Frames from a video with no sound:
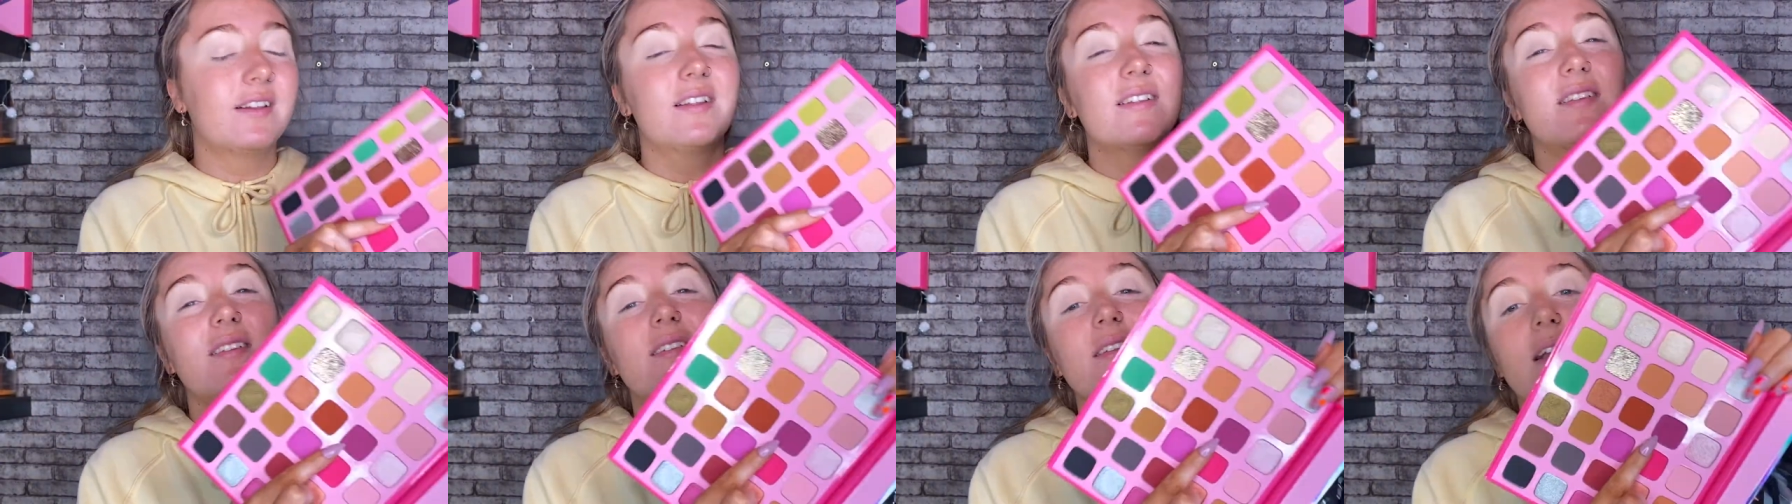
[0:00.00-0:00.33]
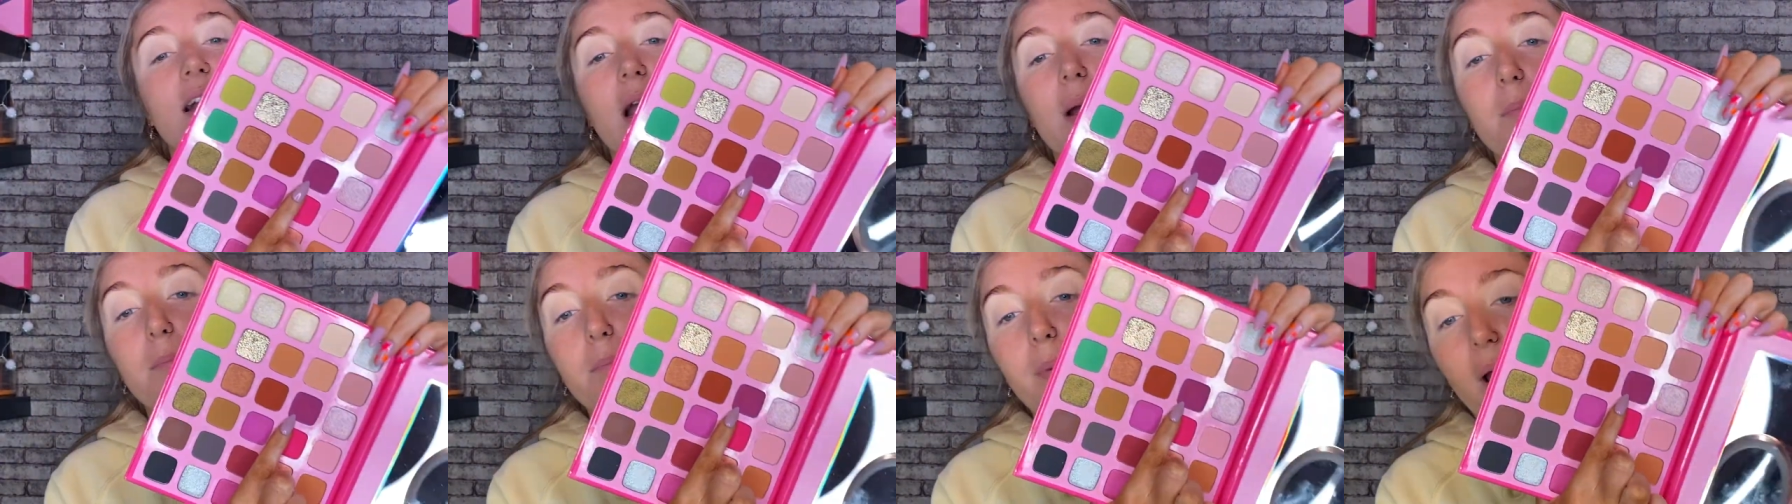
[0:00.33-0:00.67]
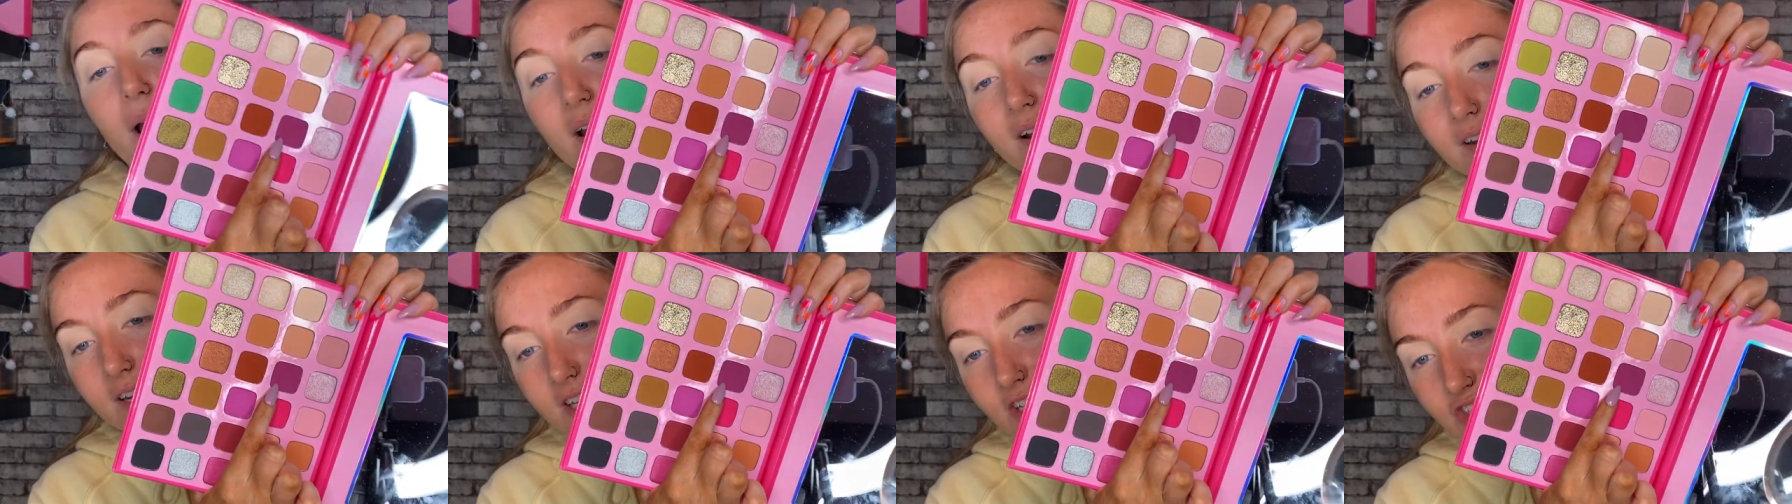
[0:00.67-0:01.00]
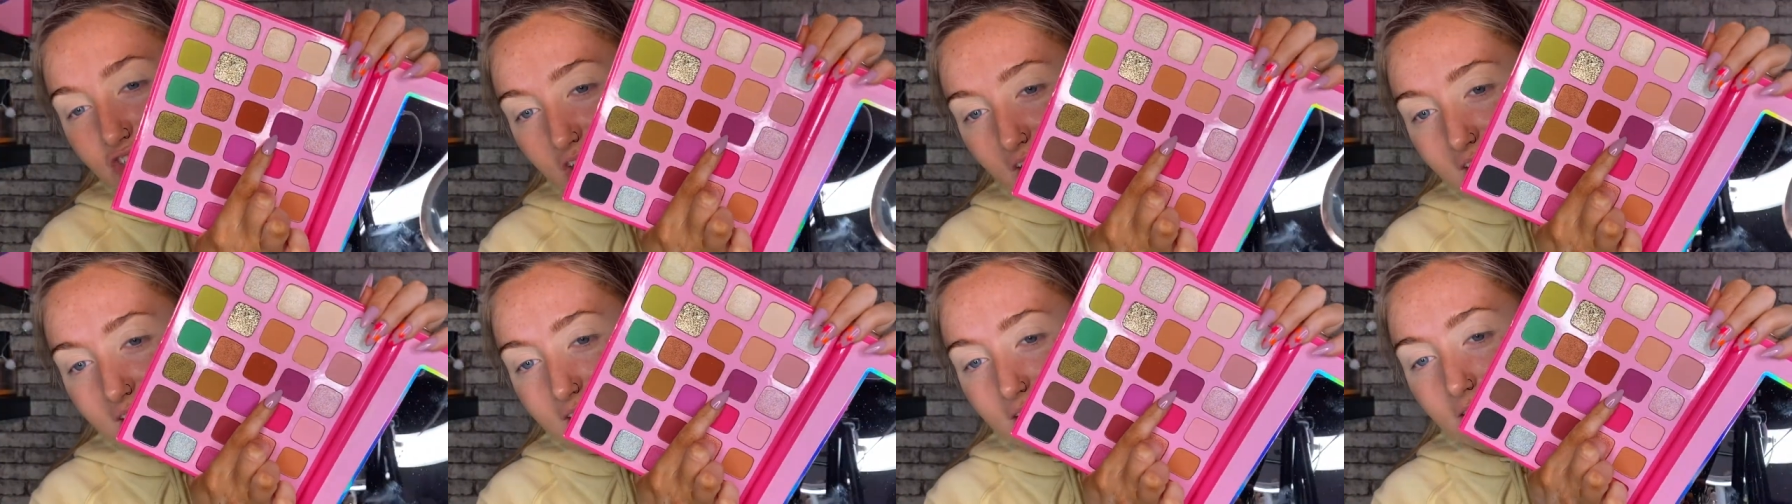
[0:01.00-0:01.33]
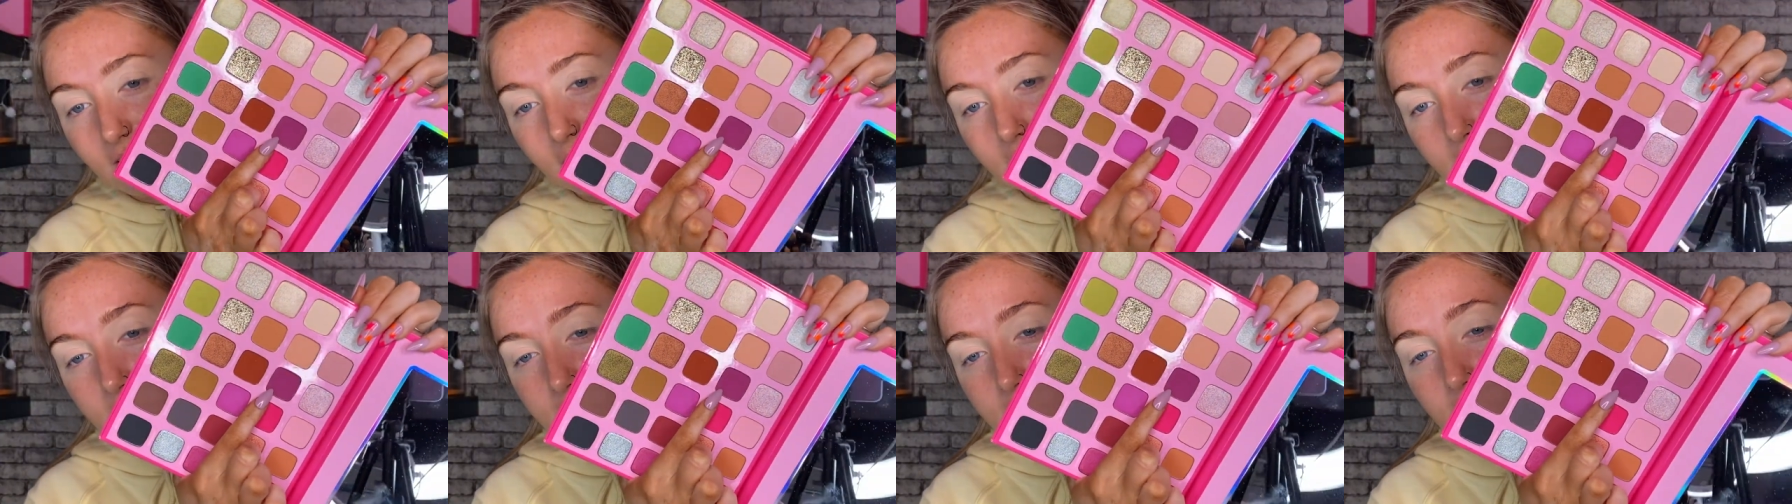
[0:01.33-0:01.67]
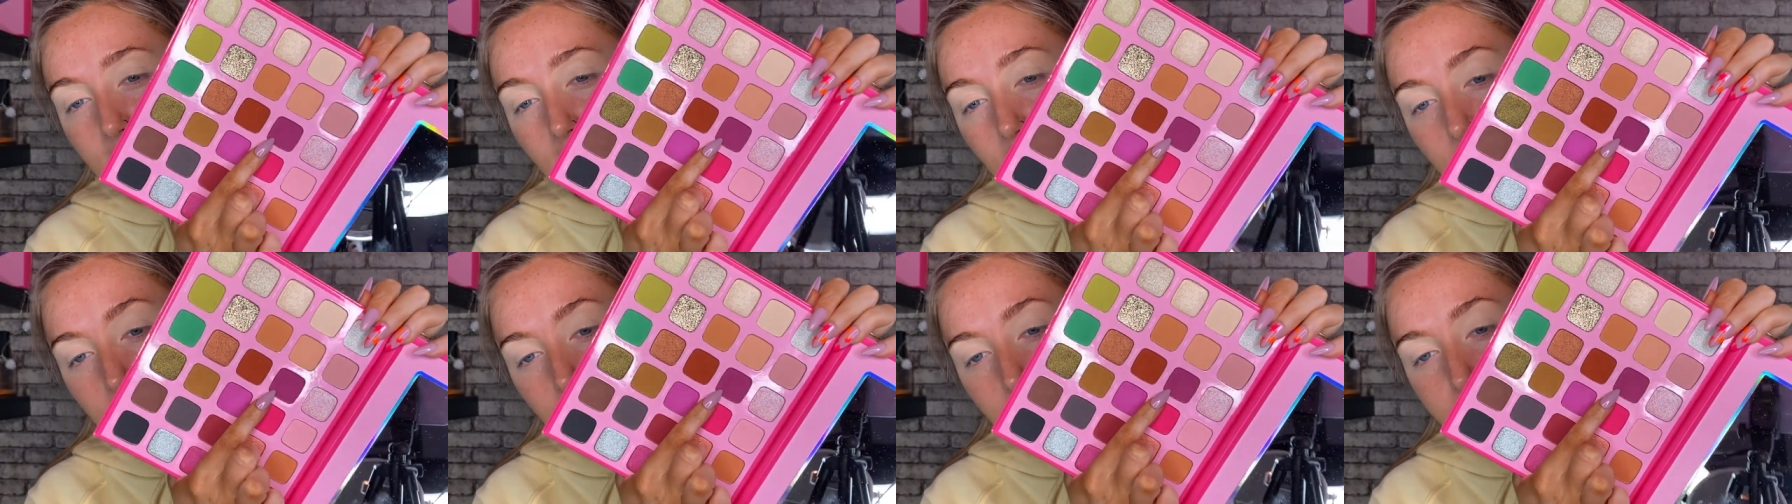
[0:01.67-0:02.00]
this is like a Barney shade, like the
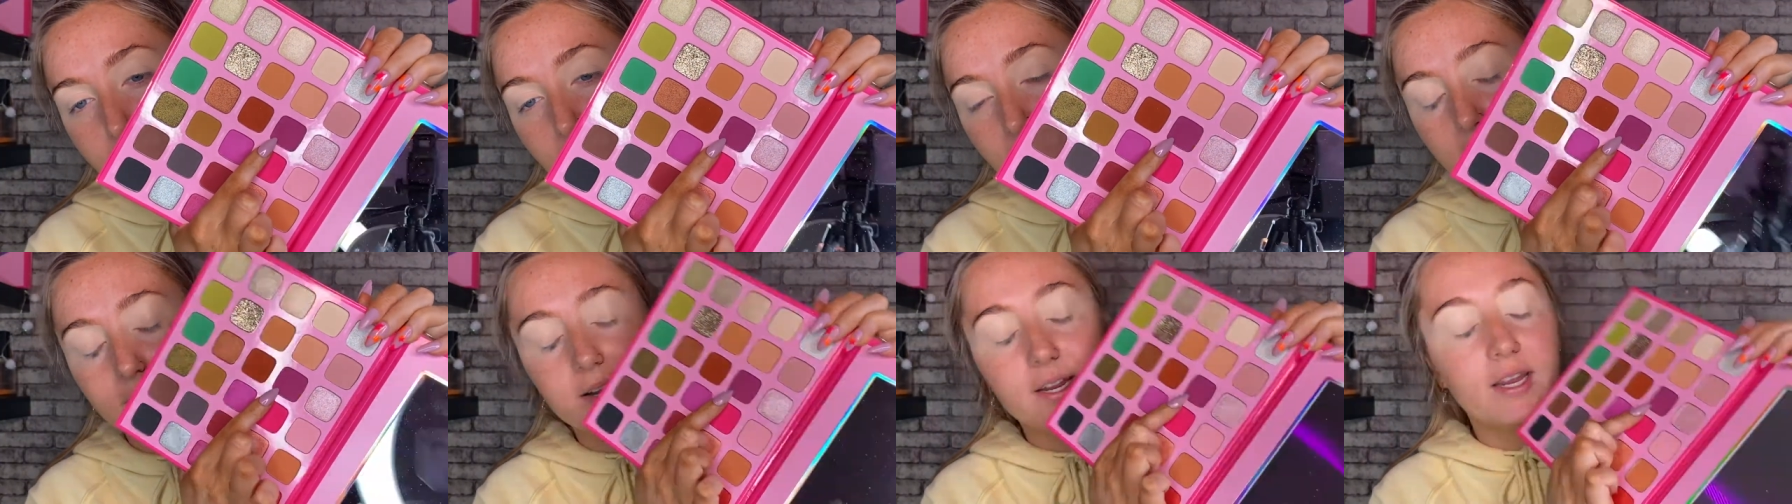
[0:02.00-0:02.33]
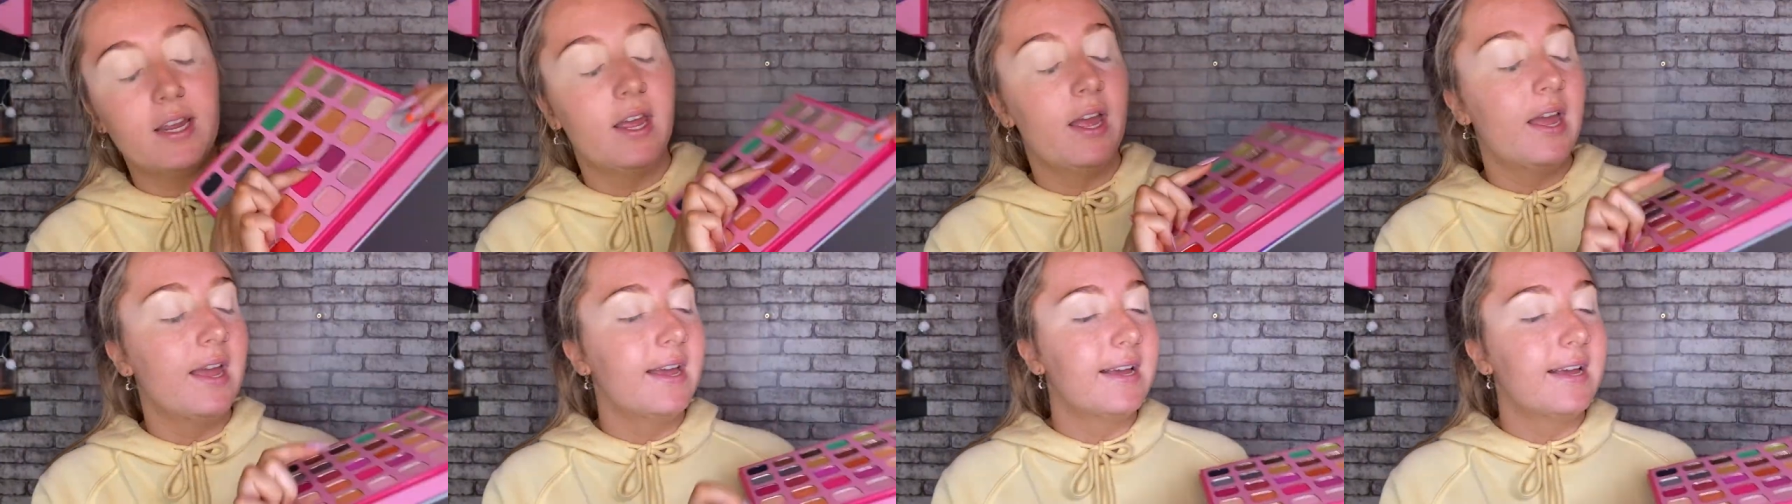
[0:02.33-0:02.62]
colour Barney.